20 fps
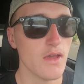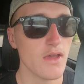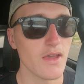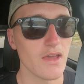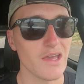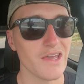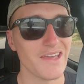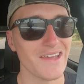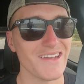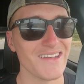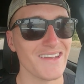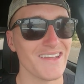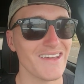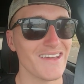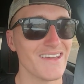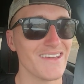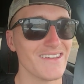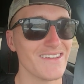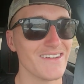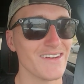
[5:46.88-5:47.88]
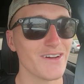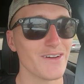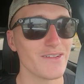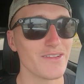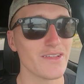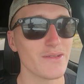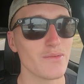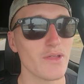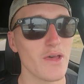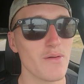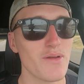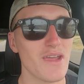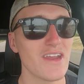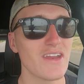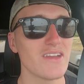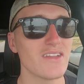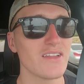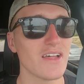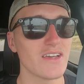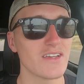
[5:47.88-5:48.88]
and that
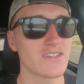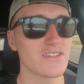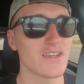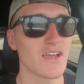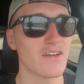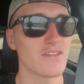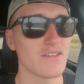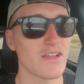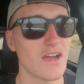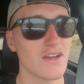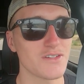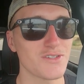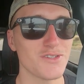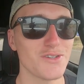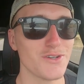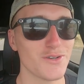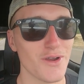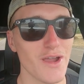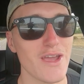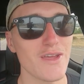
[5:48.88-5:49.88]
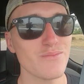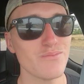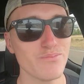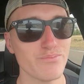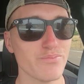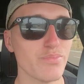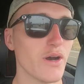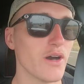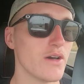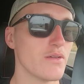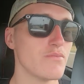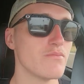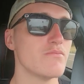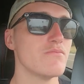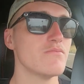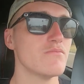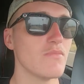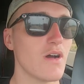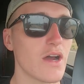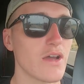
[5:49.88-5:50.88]
may like sound not too great, but
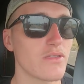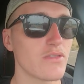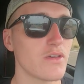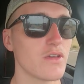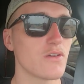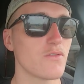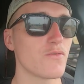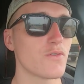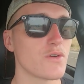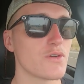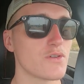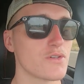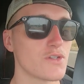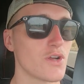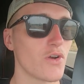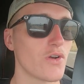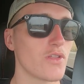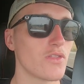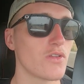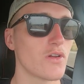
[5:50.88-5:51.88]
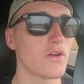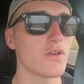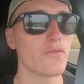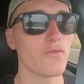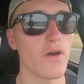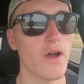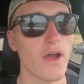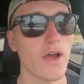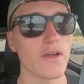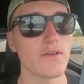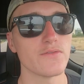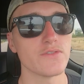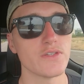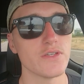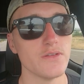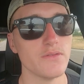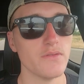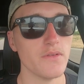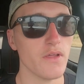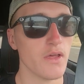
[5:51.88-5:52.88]
I think for turning 35s and